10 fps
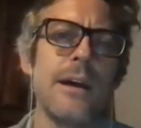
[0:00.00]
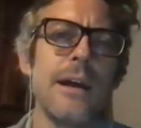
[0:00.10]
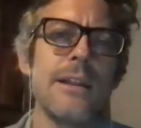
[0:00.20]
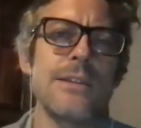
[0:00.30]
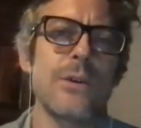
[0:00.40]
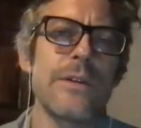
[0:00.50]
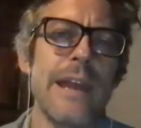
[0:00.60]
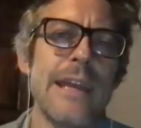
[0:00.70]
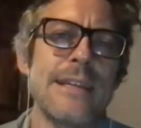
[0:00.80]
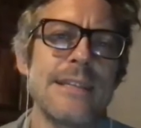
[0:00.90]
the sort of
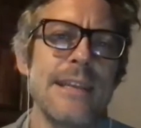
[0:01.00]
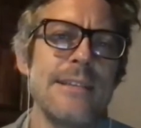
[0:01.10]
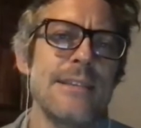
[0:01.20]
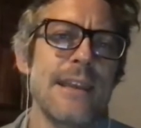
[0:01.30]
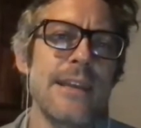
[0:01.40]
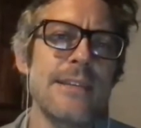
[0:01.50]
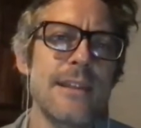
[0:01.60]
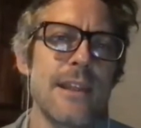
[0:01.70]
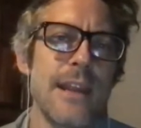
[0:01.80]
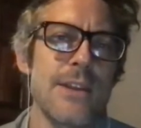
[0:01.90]
antecedents, I guess, to
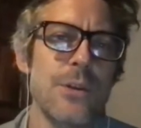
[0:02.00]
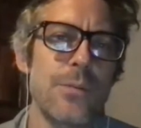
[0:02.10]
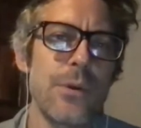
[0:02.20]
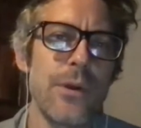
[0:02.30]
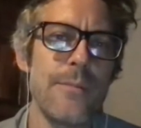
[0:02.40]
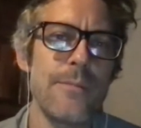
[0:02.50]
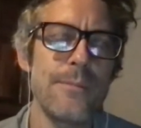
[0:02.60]
the national program?